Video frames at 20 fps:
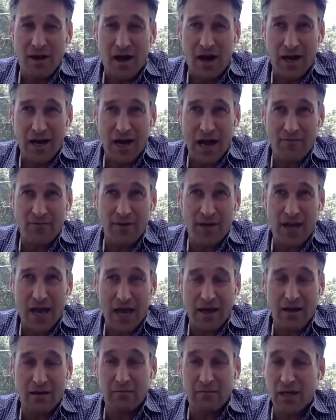I haven't
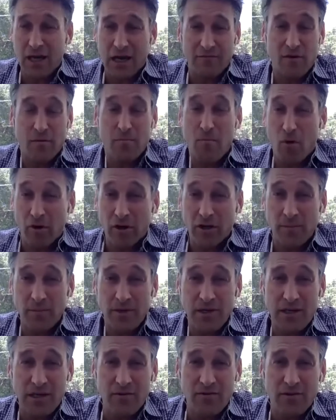had a kind of a
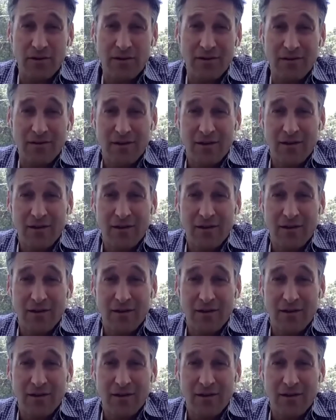Markman hearing